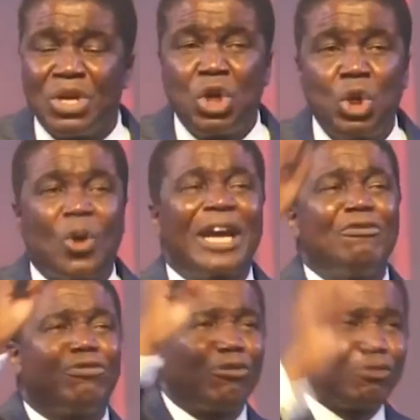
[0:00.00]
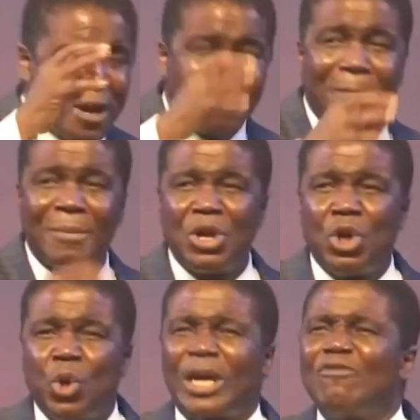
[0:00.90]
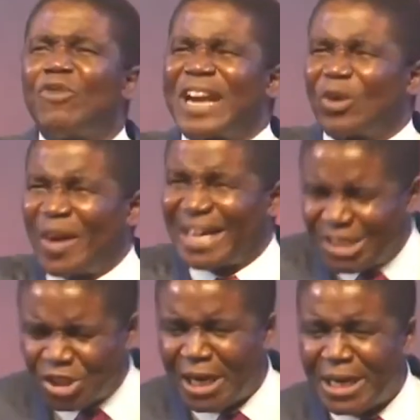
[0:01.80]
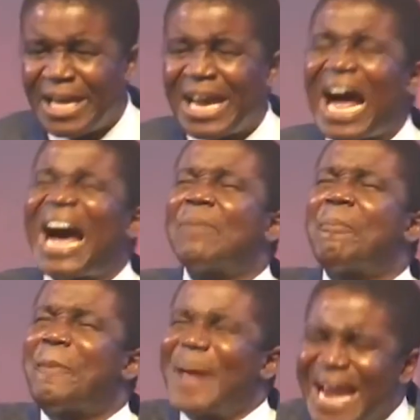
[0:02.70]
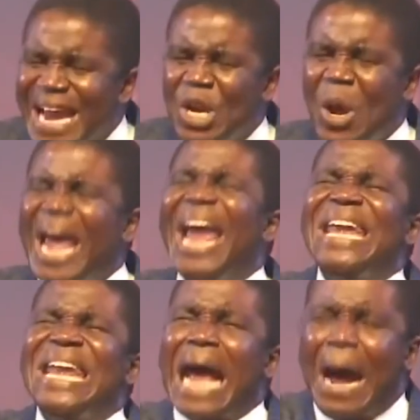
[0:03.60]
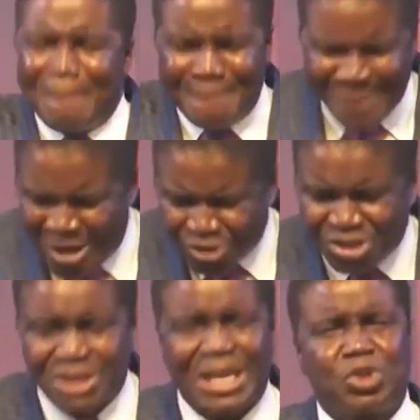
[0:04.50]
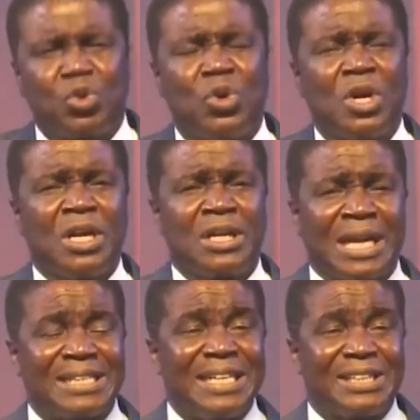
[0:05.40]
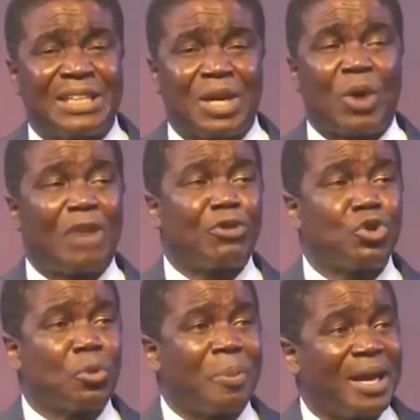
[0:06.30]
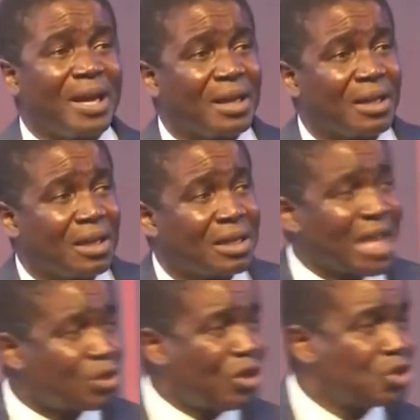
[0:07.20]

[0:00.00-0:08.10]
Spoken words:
looking for fame, looking for recognition. And paying any amount that is required for you to pay. That's what's